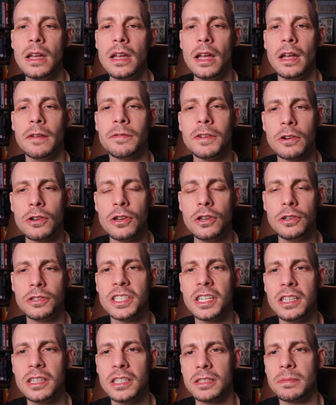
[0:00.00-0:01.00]
If you're
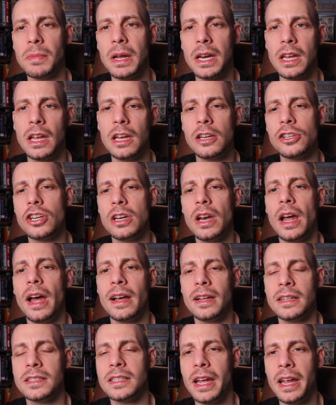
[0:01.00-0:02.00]
using this medication
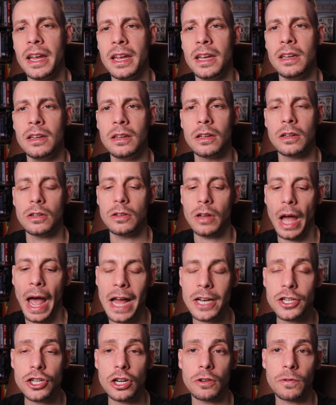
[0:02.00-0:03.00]
as a
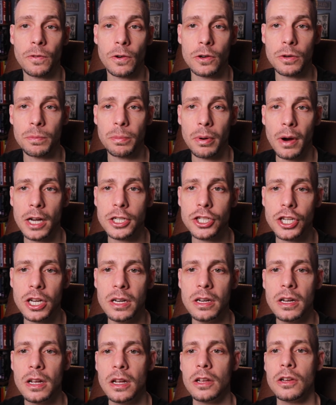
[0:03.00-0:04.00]
adjunct for depression.